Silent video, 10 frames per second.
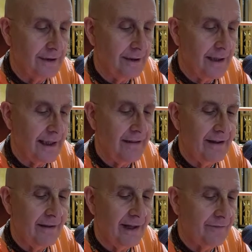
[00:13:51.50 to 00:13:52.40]
and
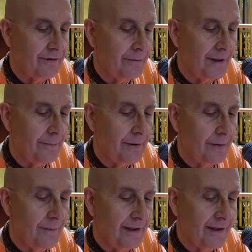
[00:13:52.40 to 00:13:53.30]
thereafter by pure
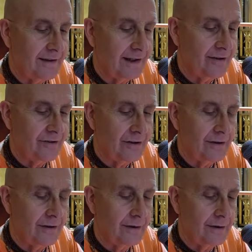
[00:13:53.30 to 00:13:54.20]
meditation,
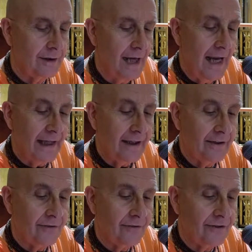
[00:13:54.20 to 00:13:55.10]
can
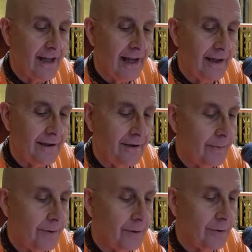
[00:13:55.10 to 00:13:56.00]
understand
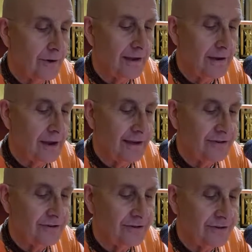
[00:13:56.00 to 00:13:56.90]
pure
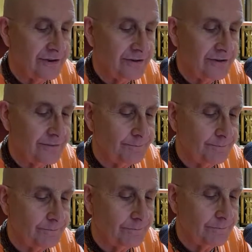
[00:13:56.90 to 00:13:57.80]
consciousness.
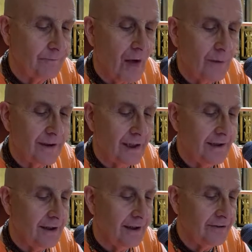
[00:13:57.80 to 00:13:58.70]
When God
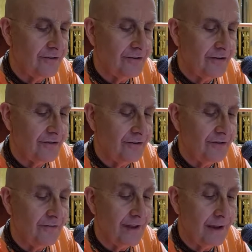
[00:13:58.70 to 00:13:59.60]
consciousness is
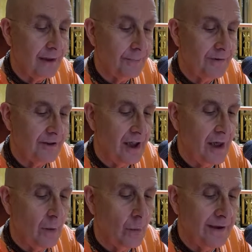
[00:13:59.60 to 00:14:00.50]
developed,
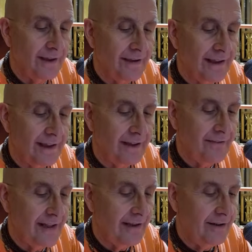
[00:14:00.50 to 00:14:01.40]
one can take
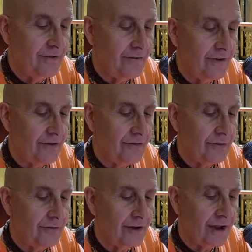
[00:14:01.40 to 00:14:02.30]
advantage of the
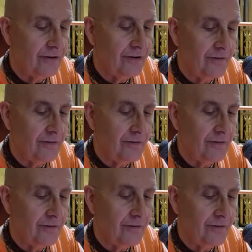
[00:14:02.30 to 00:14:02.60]
association of